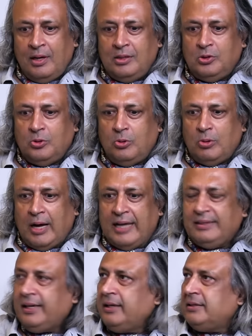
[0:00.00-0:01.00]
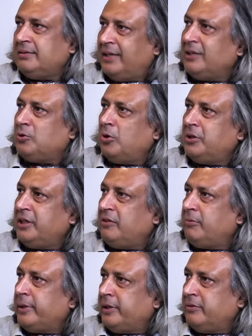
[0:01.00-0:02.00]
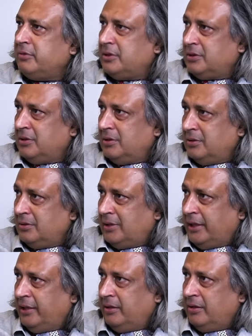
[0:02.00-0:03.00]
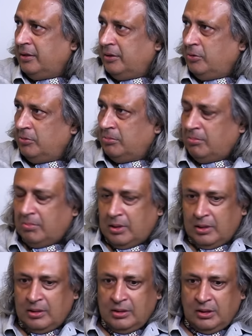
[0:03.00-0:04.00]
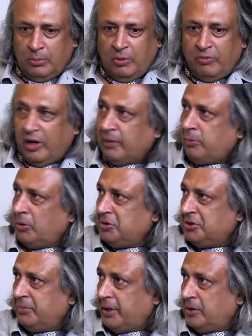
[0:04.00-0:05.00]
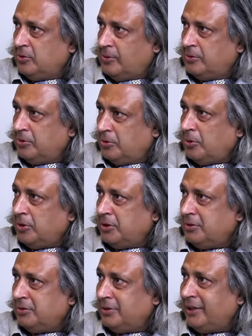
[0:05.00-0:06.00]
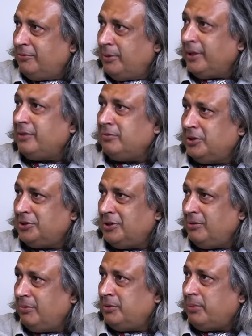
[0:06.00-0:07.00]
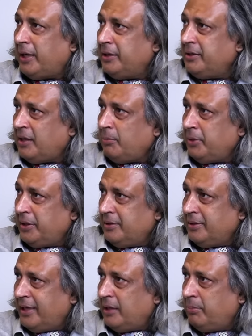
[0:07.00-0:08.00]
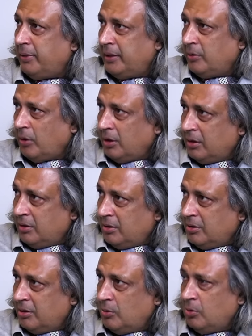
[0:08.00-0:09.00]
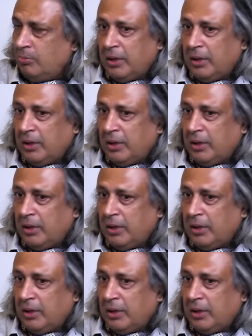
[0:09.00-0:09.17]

So I think they thought there would be a reversal. You know, some of our policymakers also thought there would be a reversal. With Biden coming, it may not go.